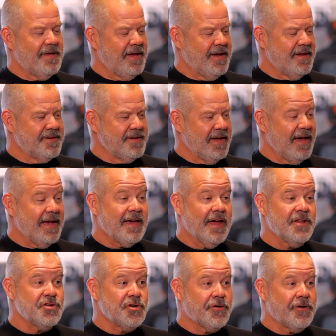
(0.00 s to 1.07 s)
and I
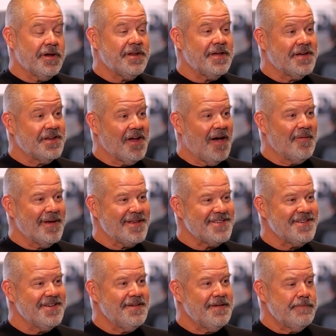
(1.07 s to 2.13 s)
got a degree in
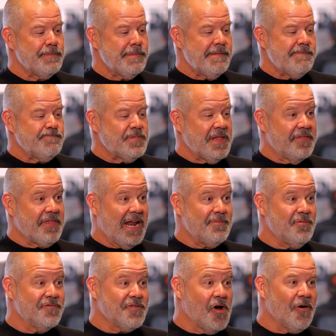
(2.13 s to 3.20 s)
economics, and then I
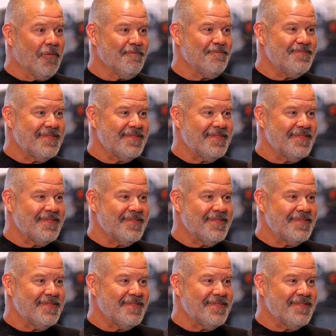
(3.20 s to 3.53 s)
moved home.